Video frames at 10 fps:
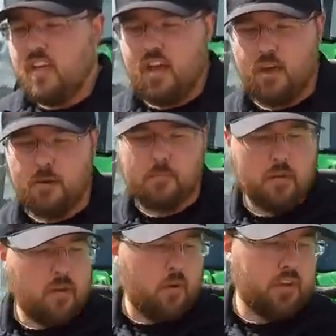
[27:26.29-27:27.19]

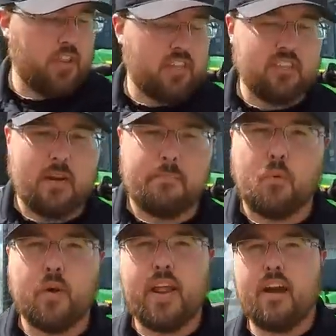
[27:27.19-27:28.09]
One of the things that I'd
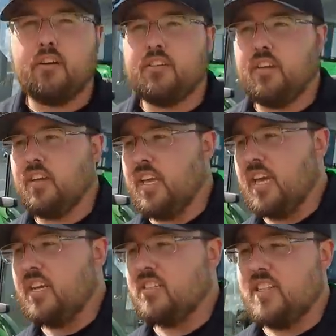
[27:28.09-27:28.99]
point out
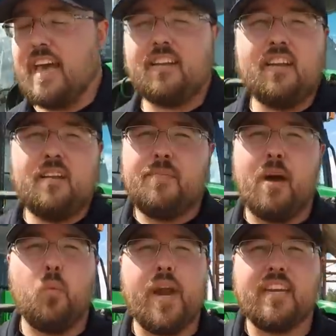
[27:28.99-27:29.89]
again is
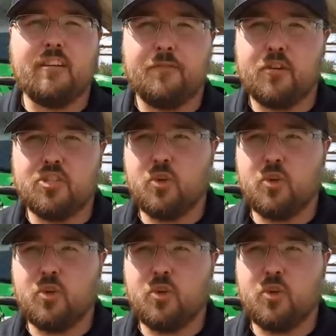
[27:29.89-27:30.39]
that weight difference.